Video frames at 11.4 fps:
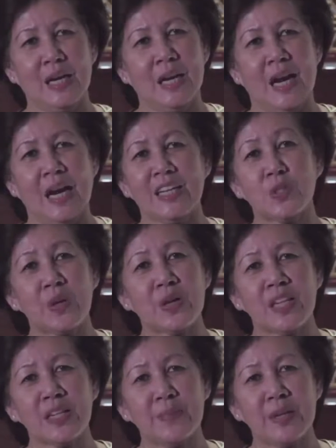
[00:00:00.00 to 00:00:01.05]
I
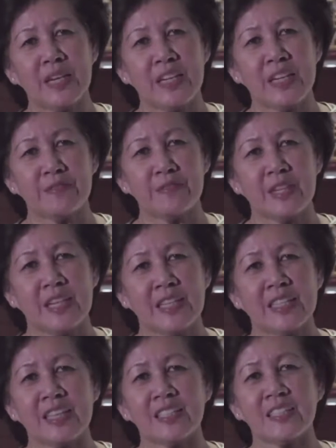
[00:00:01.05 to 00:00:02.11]
strongly believe
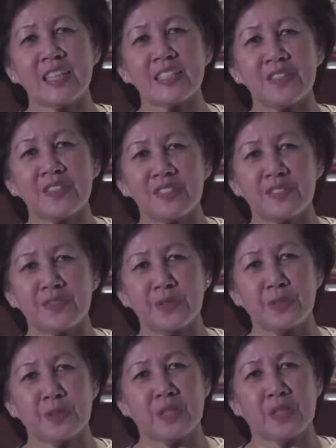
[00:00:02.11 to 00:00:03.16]
that the
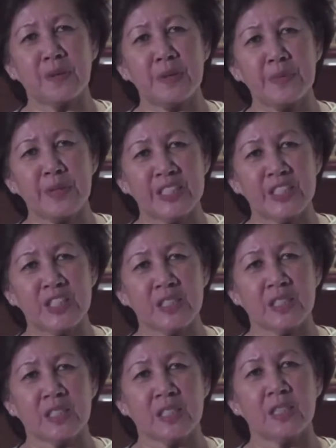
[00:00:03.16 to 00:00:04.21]
successful
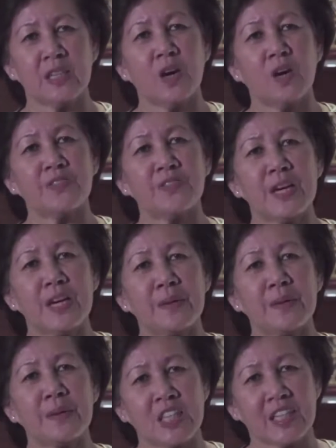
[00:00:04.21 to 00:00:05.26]
commemoration of
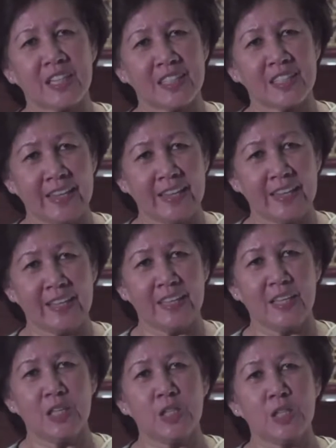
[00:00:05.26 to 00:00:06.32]
Dhamma Chakra Day
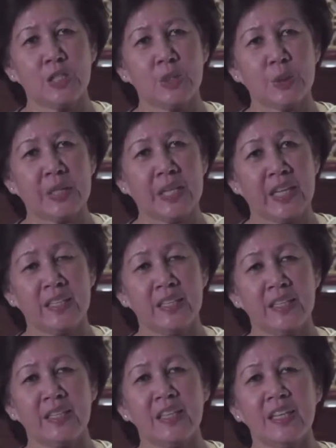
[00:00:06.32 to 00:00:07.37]
today
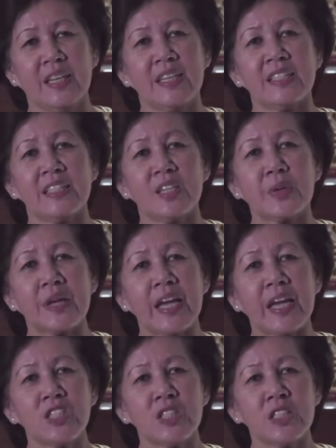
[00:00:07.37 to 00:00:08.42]
is an
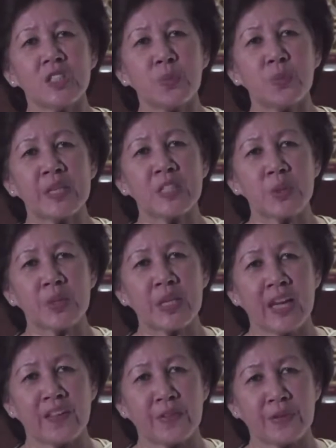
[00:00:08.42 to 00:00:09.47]
occasion to bring
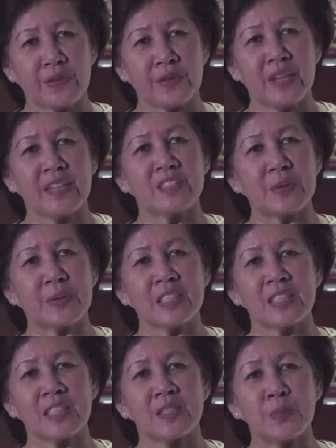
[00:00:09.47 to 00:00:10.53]
together and
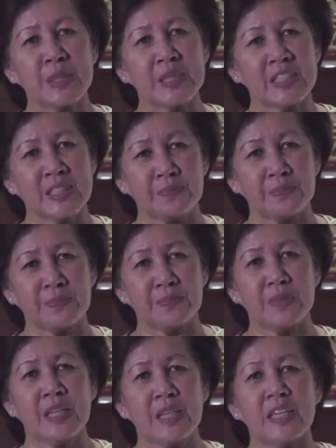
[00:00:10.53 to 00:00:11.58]
strengthen Buddhism
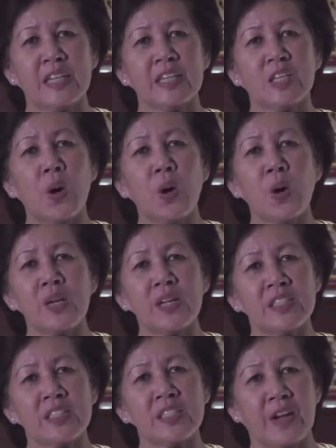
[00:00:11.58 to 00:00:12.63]
in all
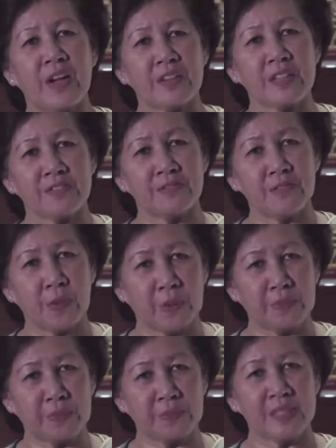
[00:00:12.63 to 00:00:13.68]
its varying
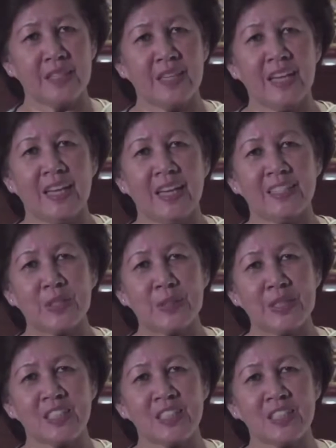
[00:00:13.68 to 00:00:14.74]
forms and
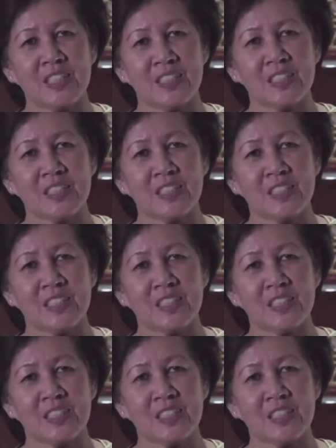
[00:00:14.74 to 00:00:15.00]
traditions